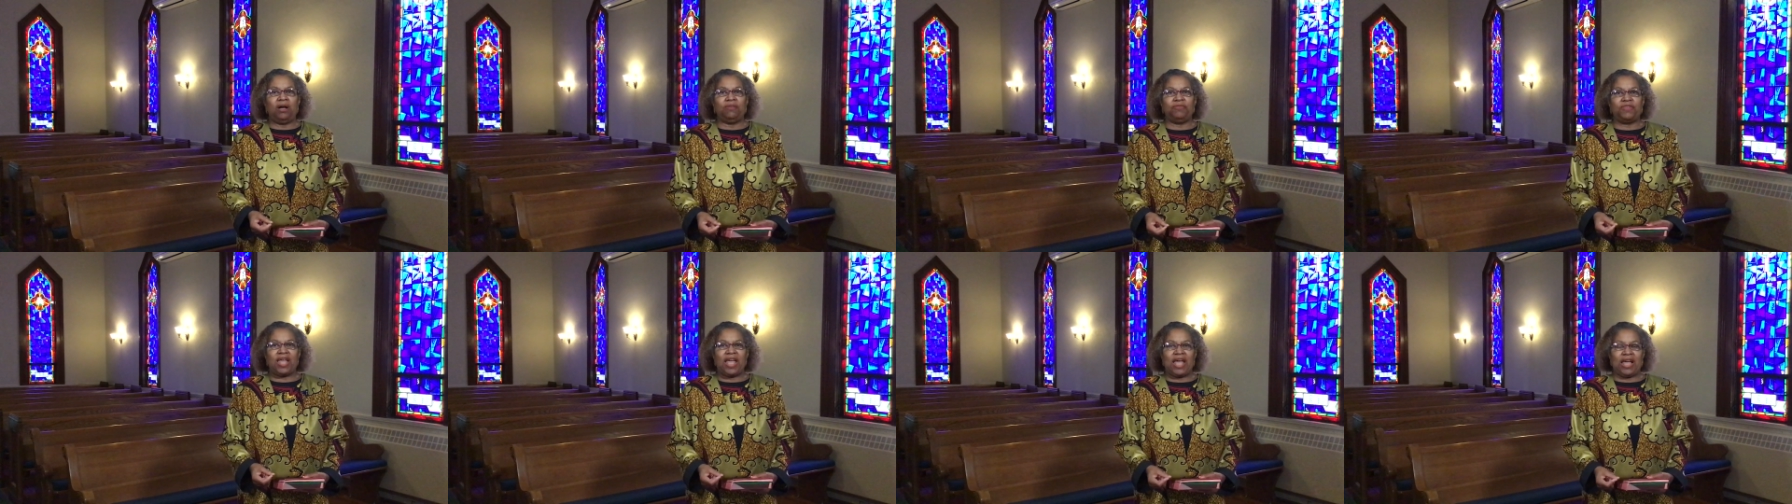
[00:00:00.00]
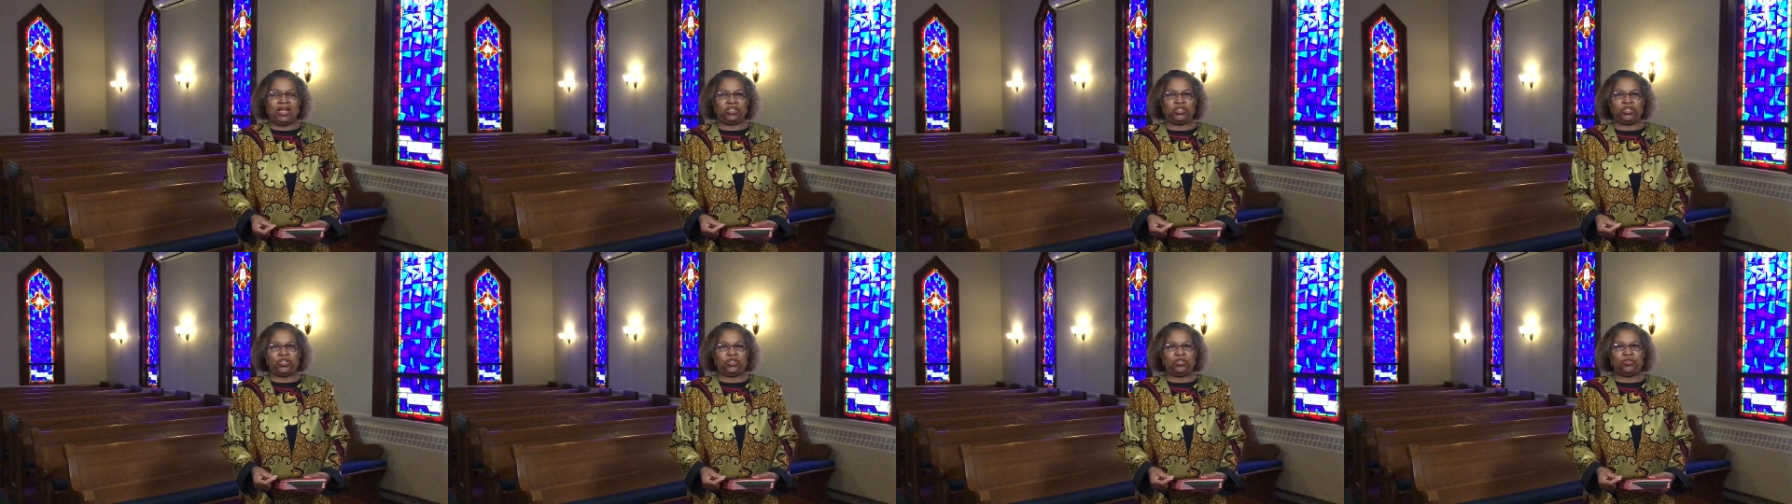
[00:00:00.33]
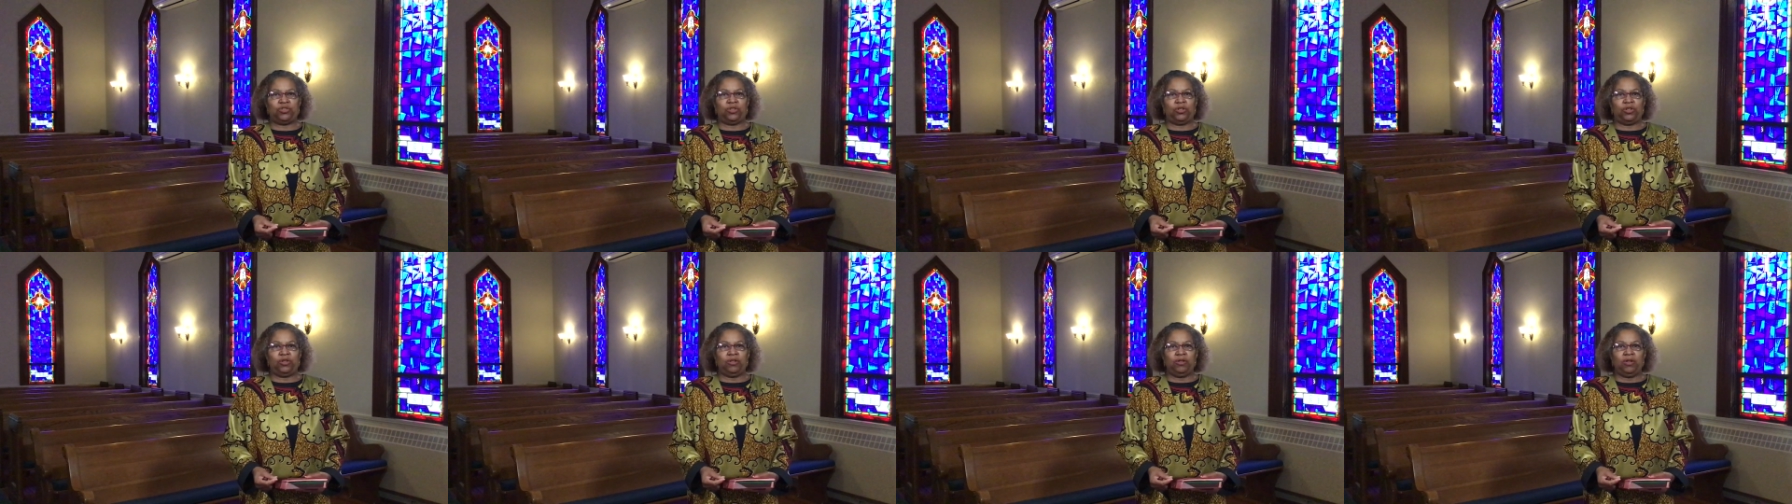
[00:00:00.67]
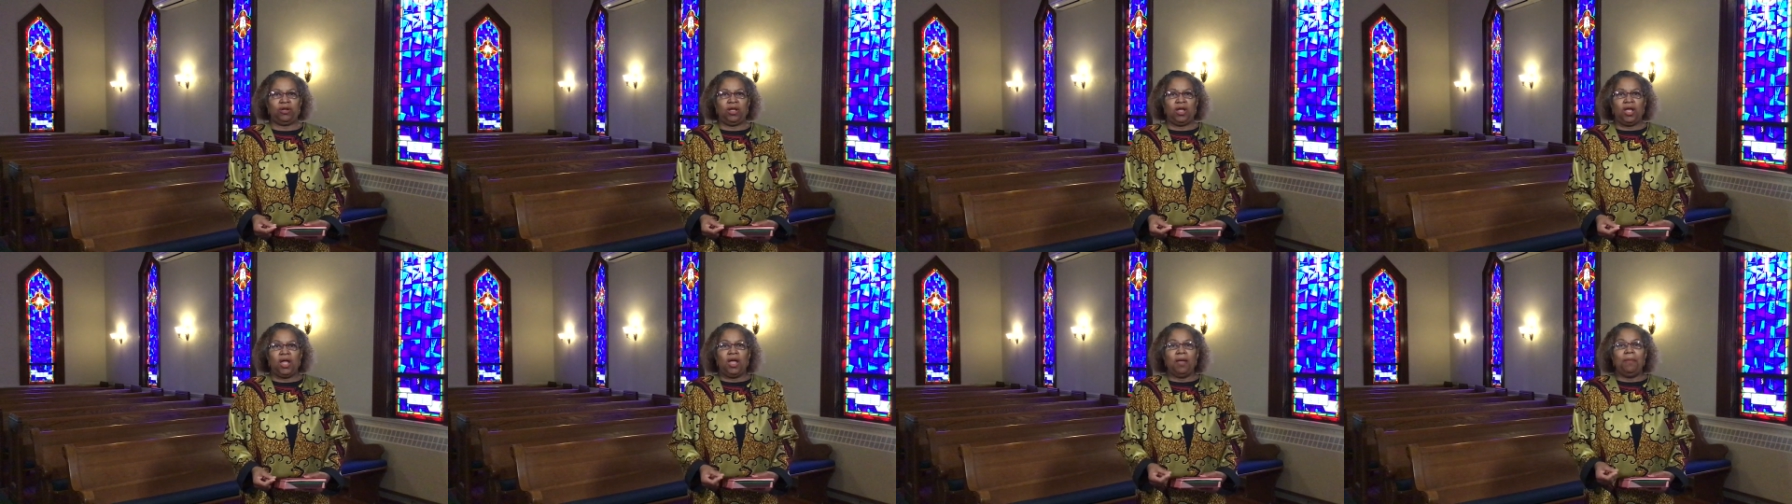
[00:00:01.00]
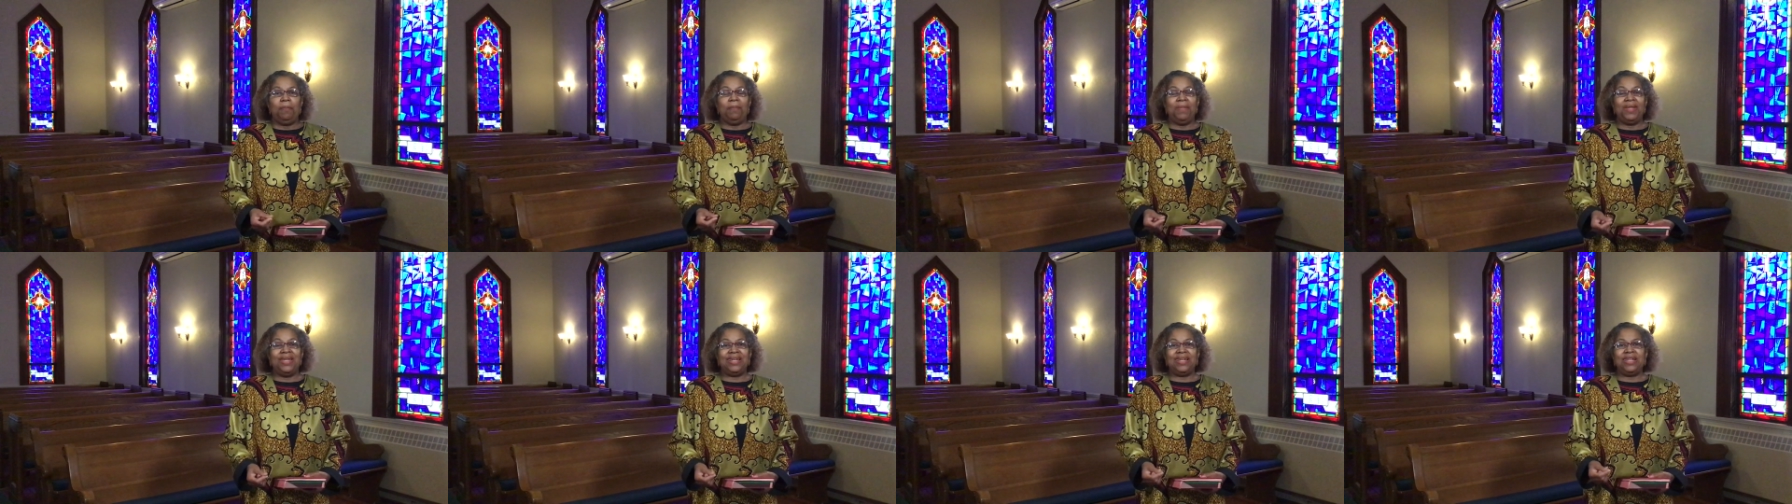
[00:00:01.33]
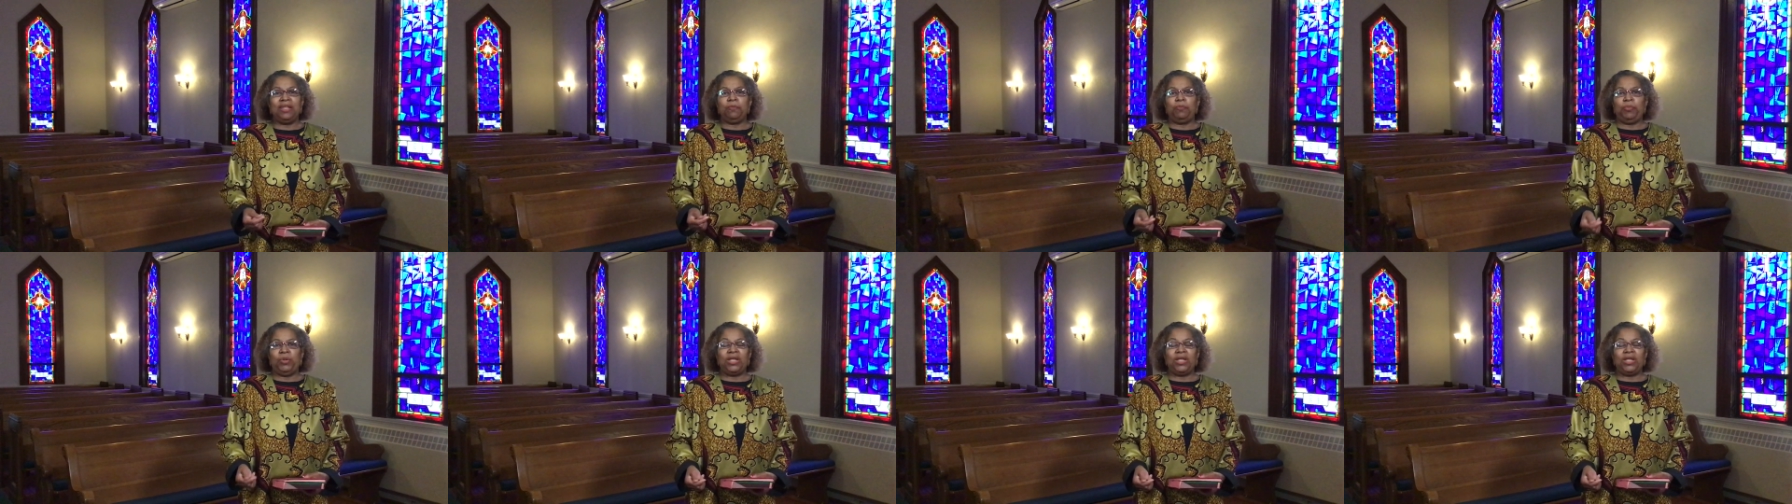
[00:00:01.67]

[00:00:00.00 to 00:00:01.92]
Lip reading: of Esther, many